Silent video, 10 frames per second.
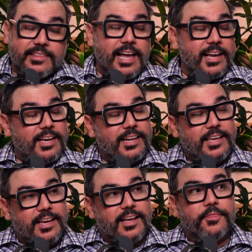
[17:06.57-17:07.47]

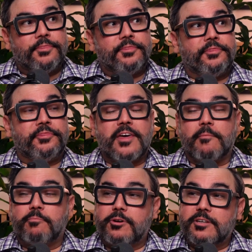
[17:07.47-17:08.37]
taqueria
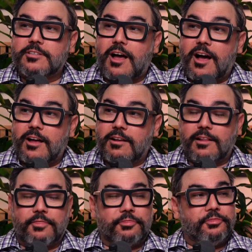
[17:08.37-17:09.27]
that put us
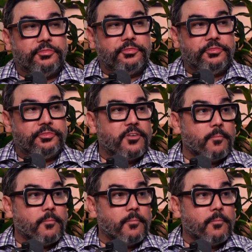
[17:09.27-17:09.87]
on the